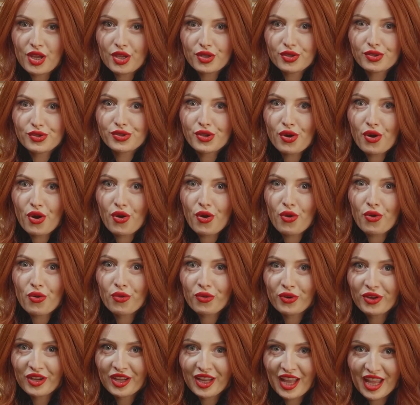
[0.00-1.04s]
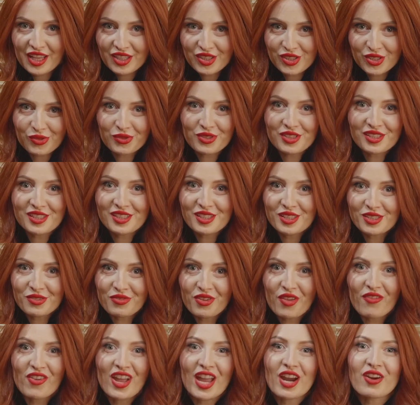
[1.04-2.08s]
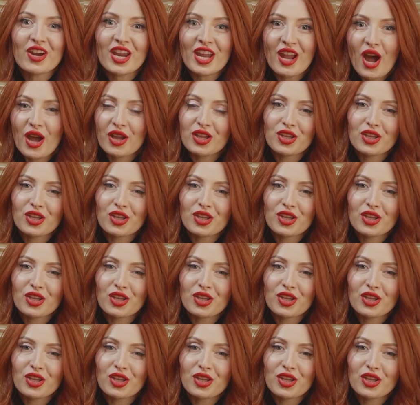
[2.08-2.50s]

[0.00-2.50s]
So as soon as it's very high